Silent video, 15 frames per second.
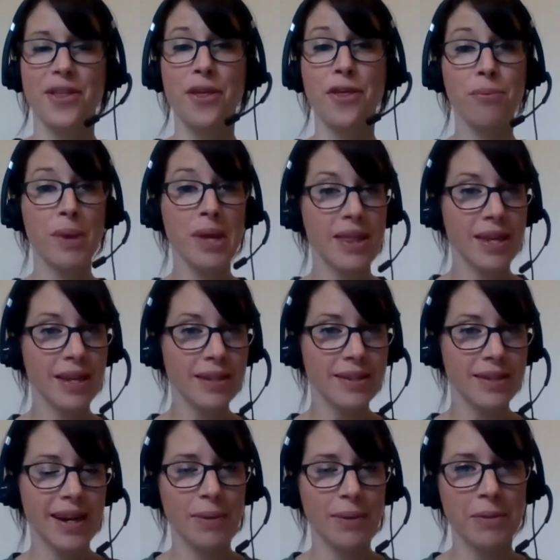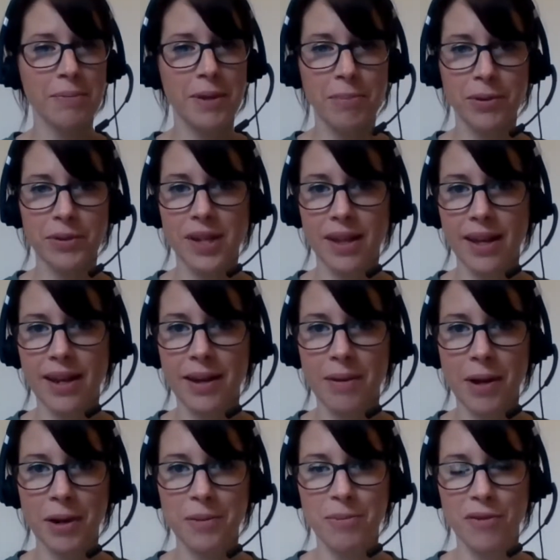The three things that I want people to think
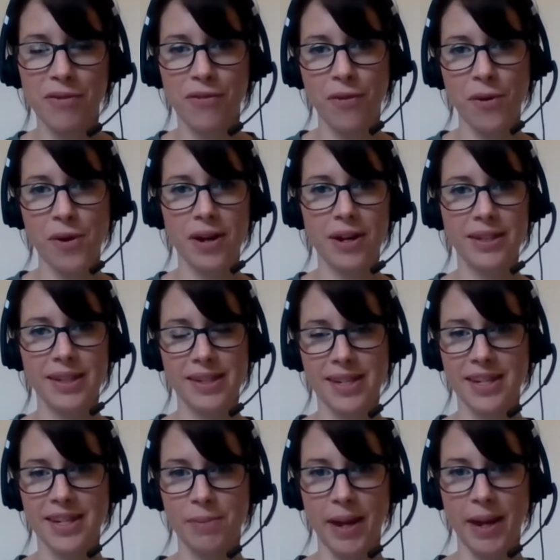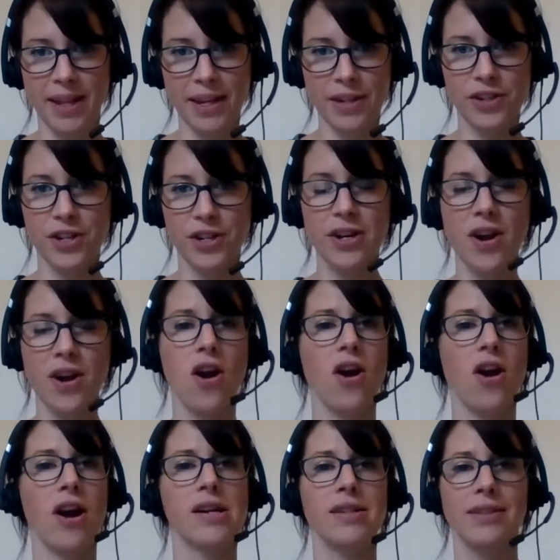about before listening to my lecture
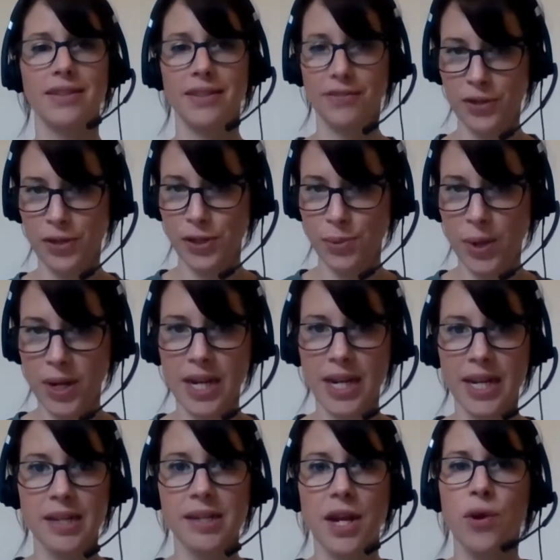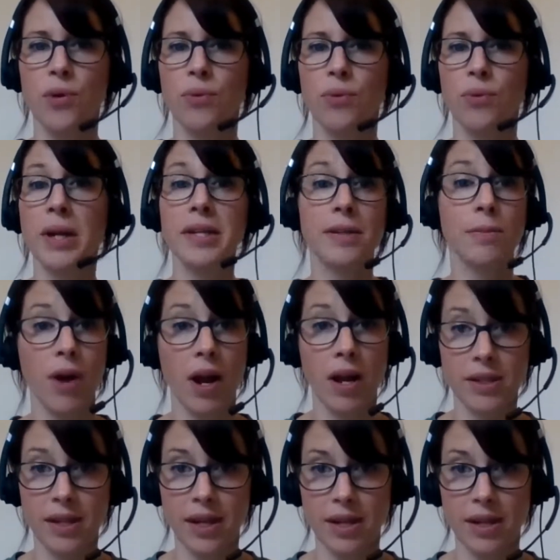are, the first one is
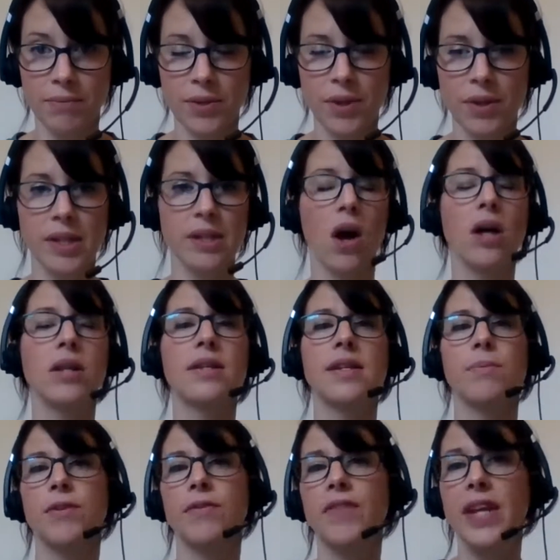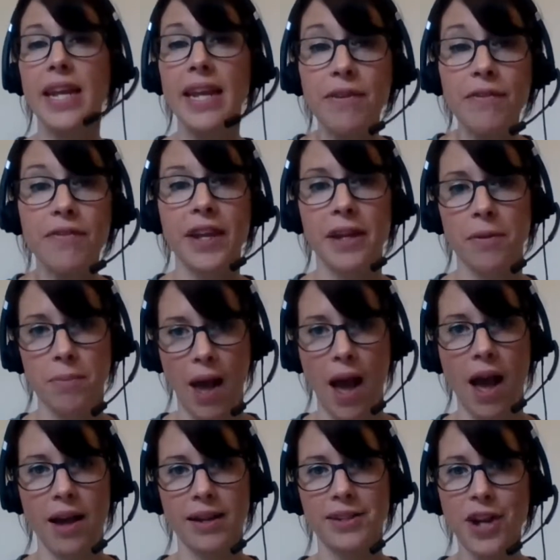reciprocity. So this concept of giving
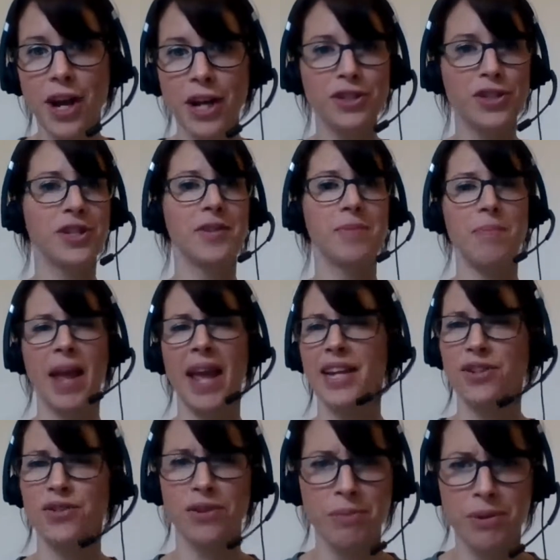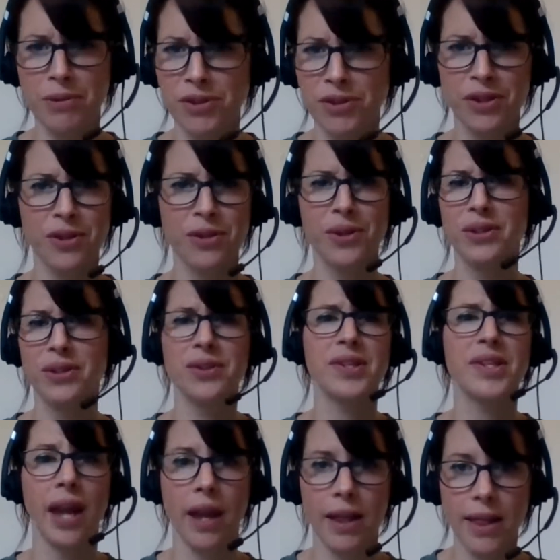back, not just paying tribute to or
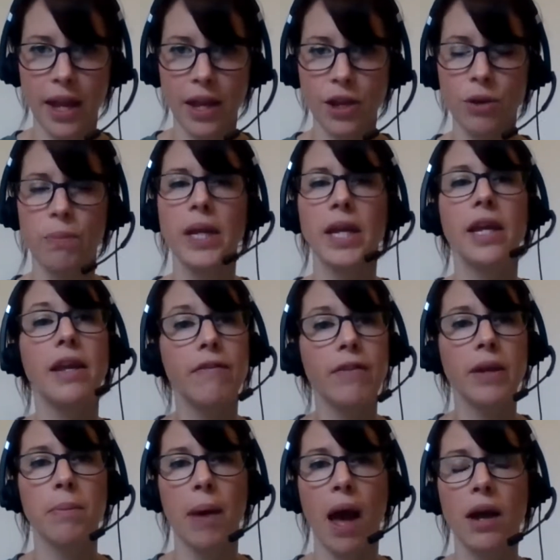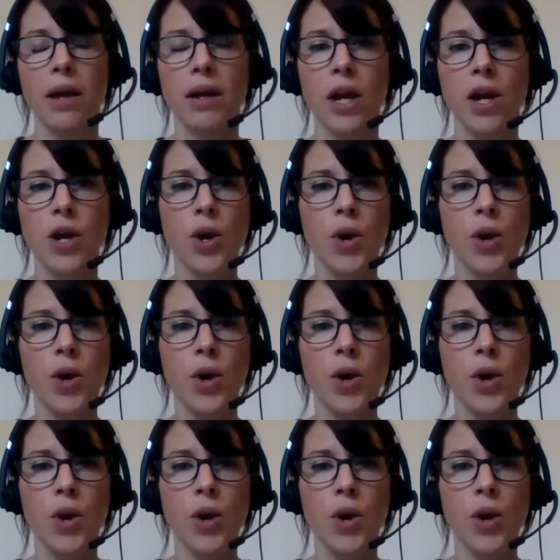saying thank you, but giving back.